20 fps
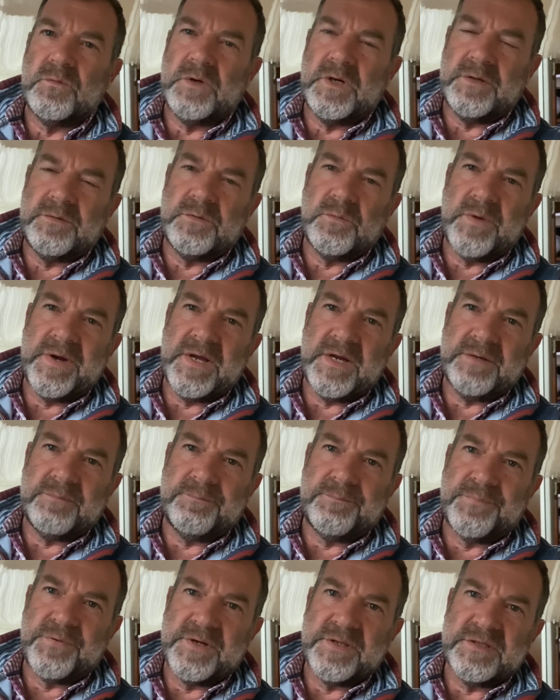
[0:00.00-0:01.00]
uh, the way I
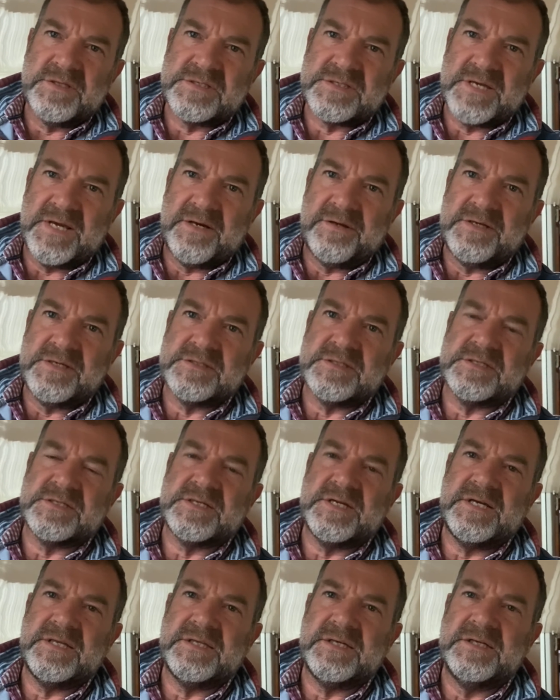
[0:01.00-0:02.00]
bring this out is to
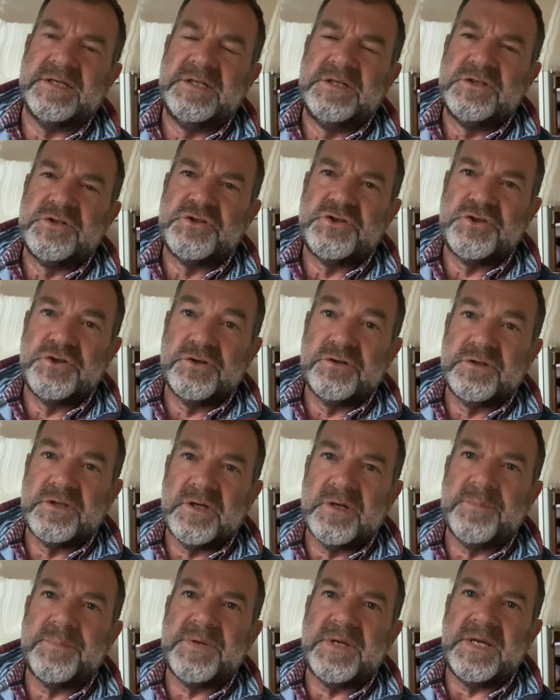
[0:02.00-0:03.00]
say that should
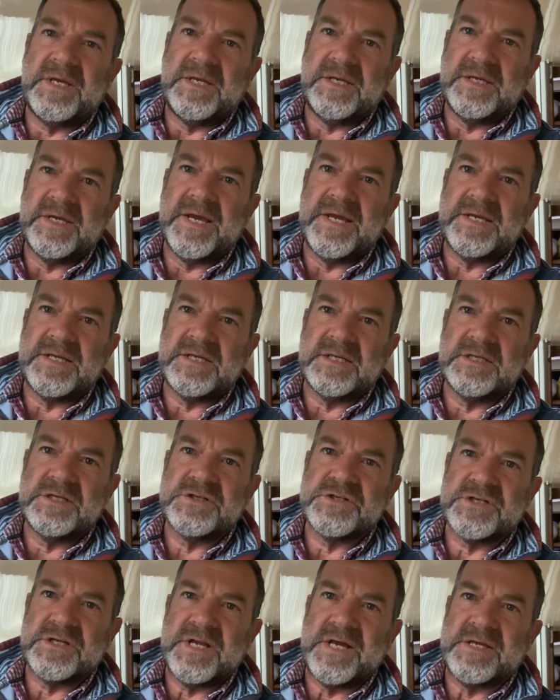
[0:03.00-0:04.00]
there be a
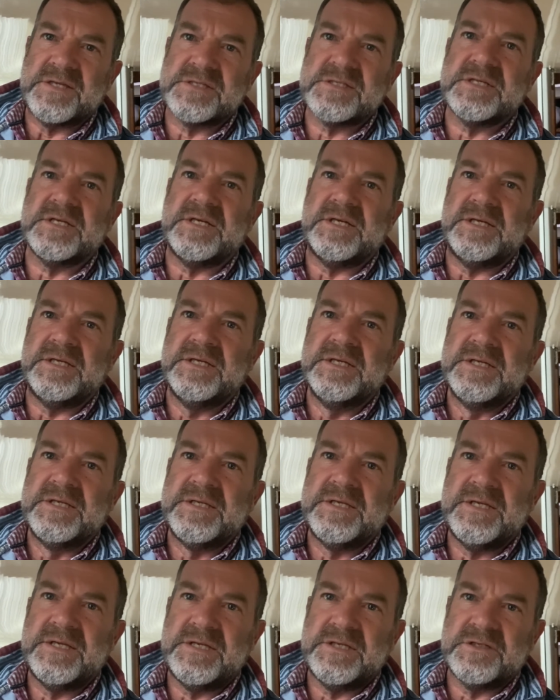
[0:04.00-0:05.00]
collision at sea,
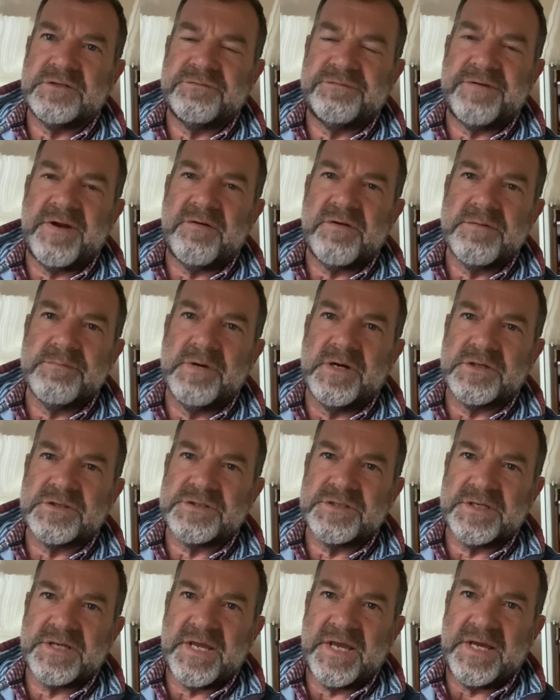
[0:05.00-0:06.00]
it is very much
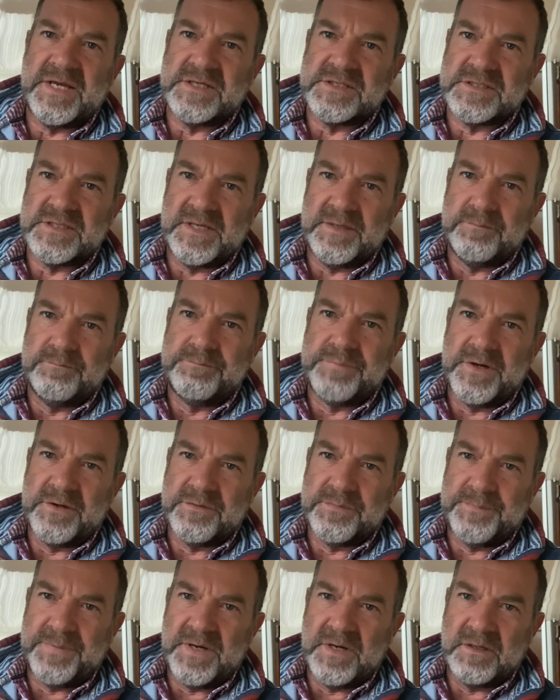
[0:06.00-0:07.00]
the case that
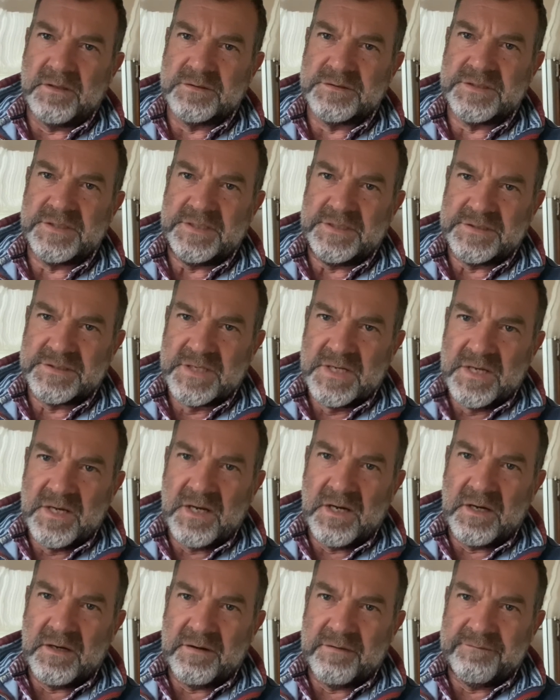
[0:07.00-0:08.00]
both parties
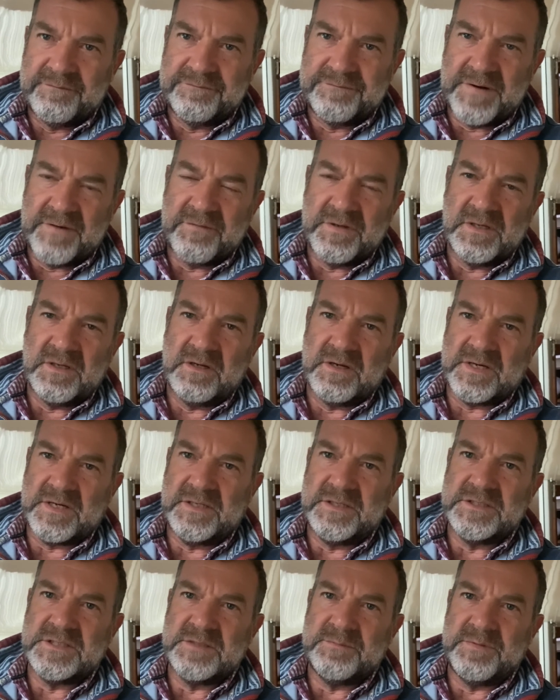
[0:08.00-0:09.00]
are very
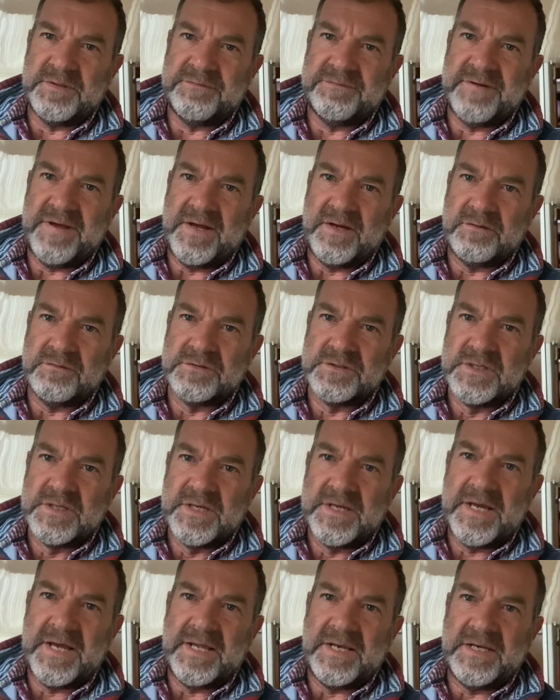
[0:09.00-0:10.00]
likely to be found
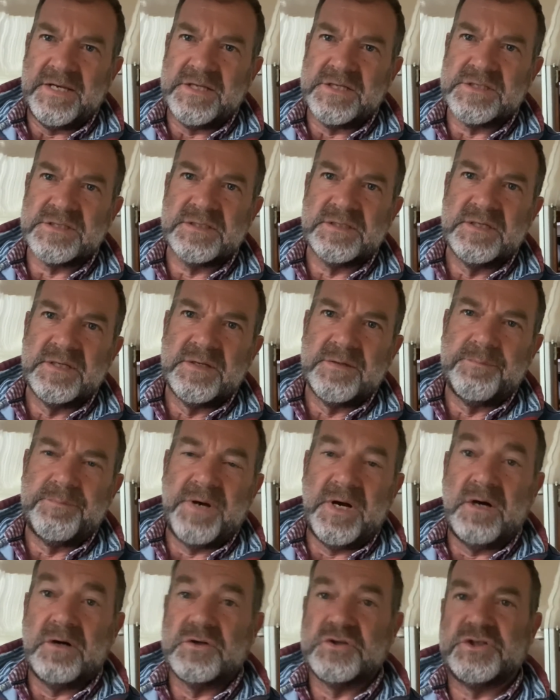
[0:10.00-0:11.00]
at least
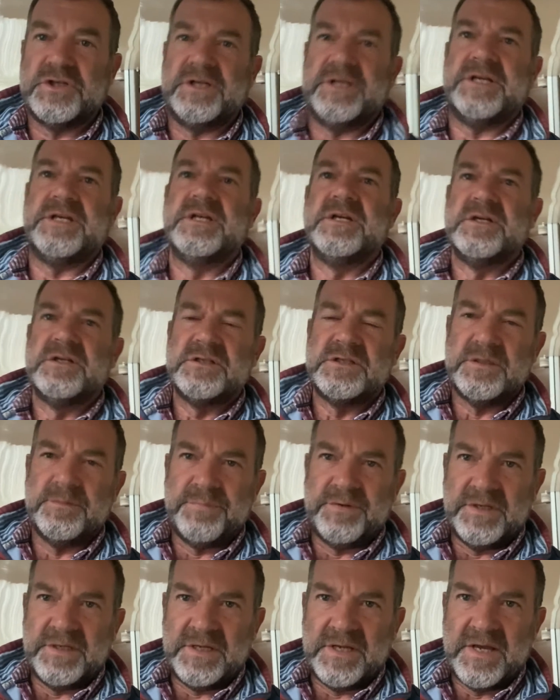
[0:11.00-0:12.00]
partially to
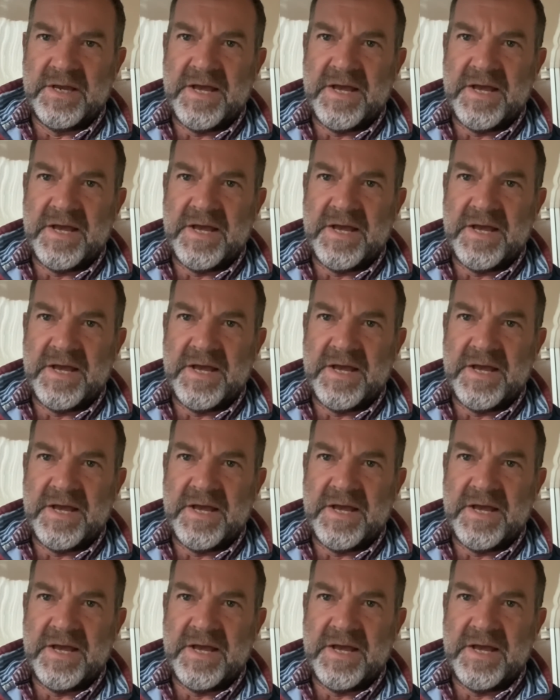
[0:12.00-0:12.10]
be